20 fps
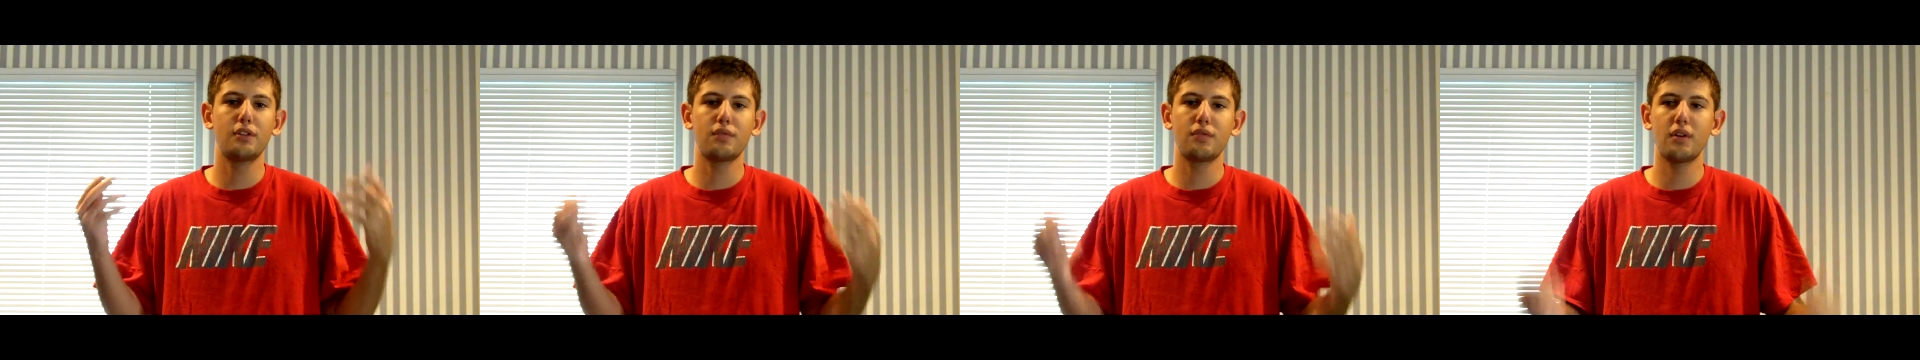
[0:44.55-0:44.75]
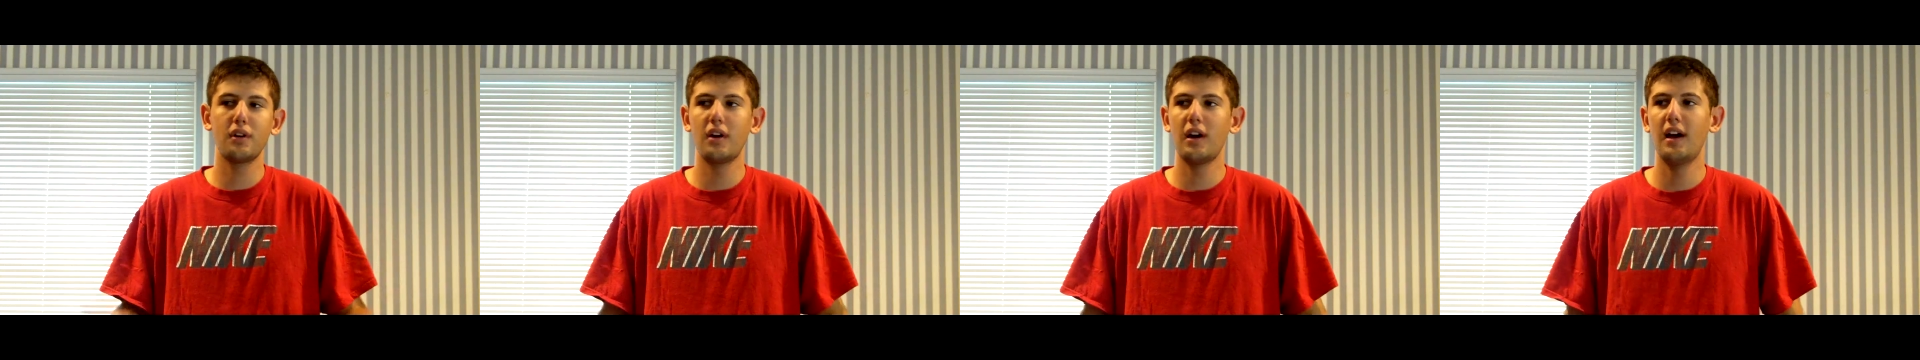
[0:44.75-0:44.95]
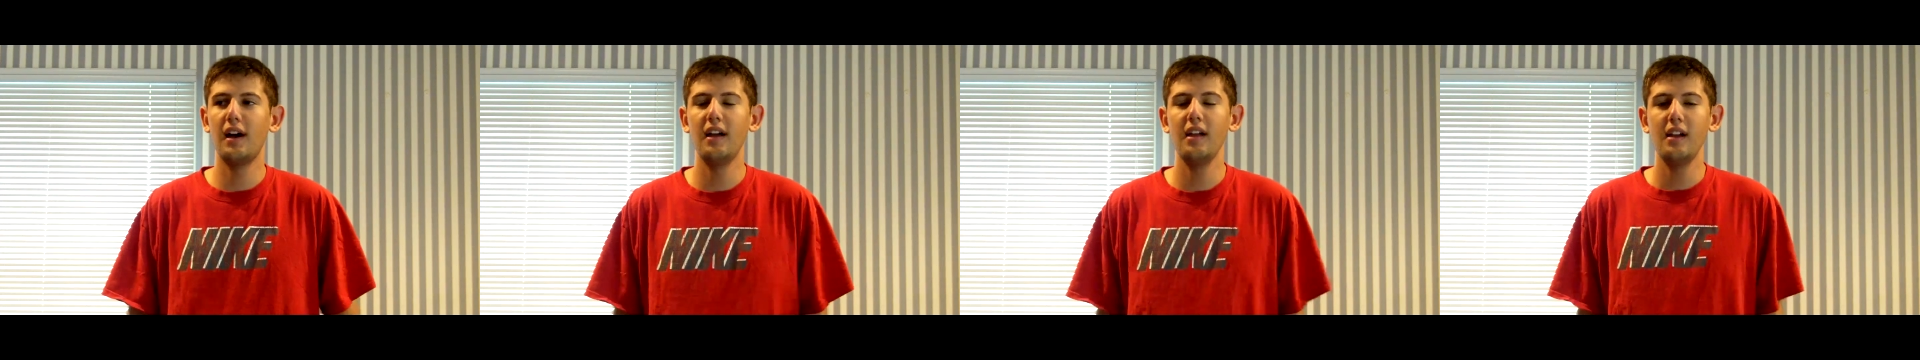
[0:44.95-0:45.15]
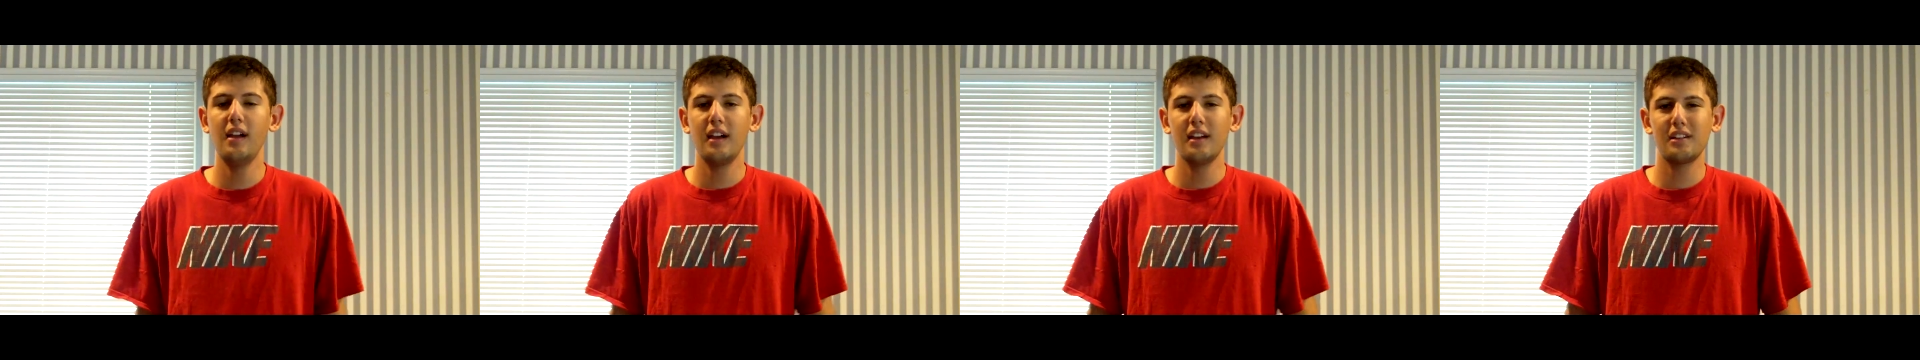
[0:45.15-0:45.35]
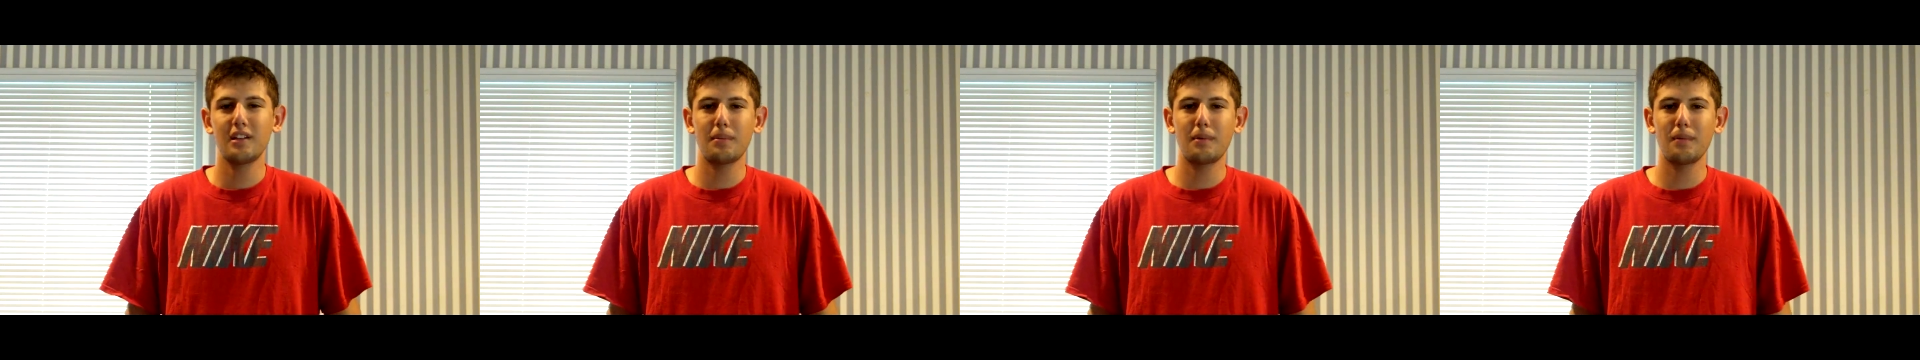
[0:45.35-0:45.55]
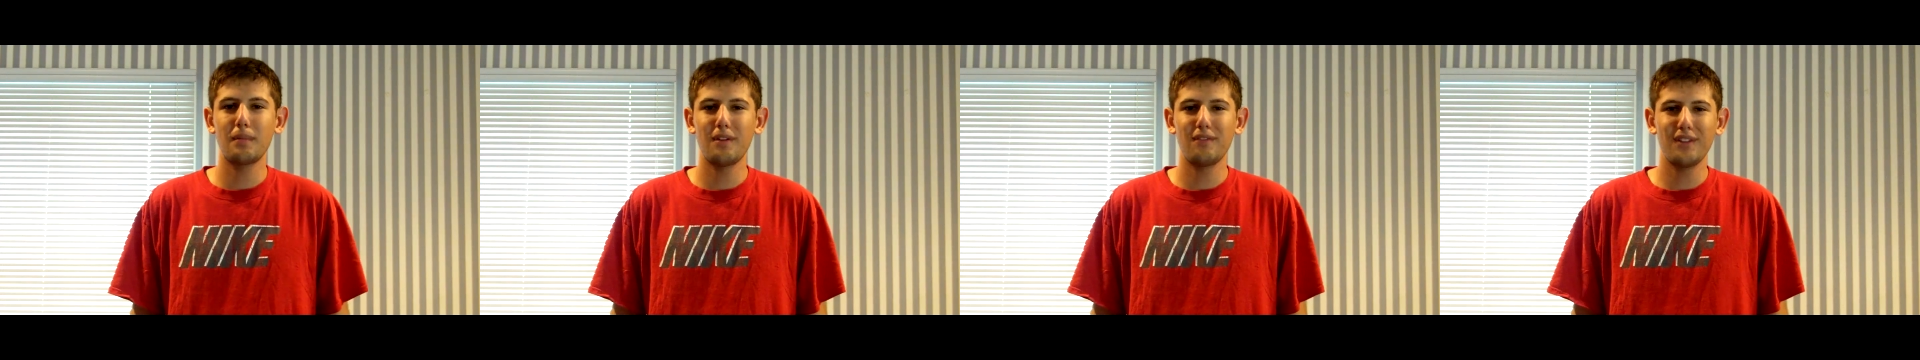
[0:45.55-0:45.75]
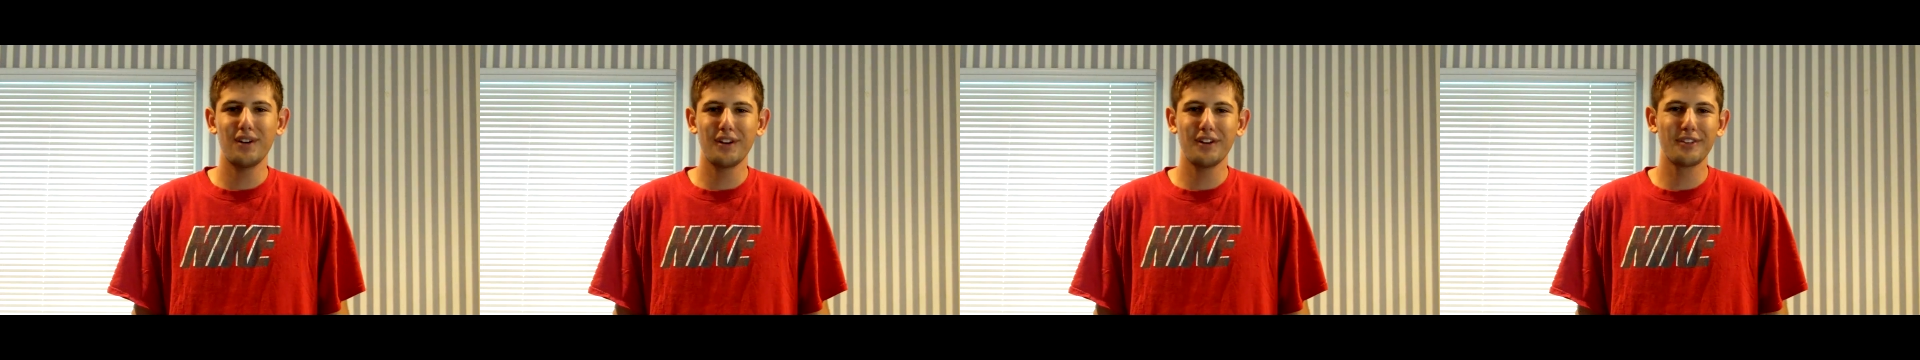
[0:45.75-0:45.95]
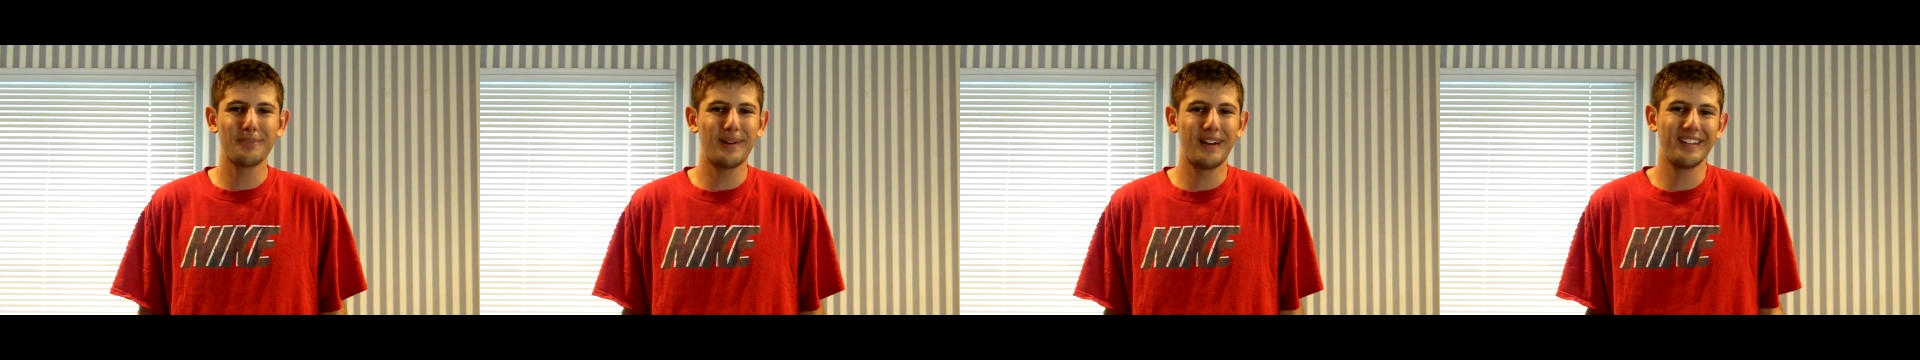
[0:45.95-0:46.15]
for accepting my
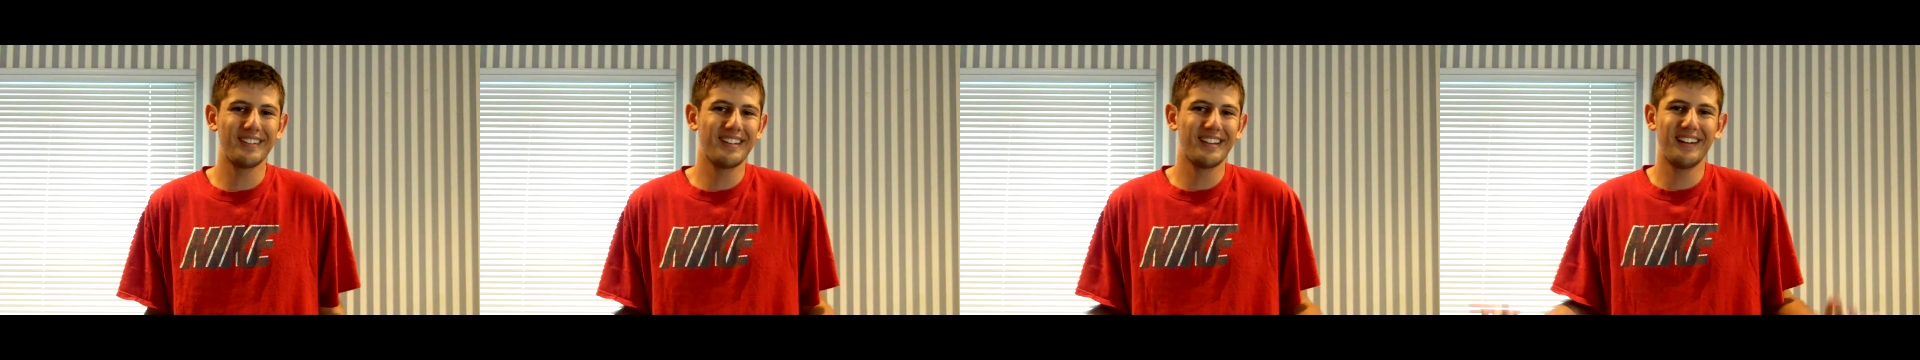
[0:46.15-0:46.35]
video response,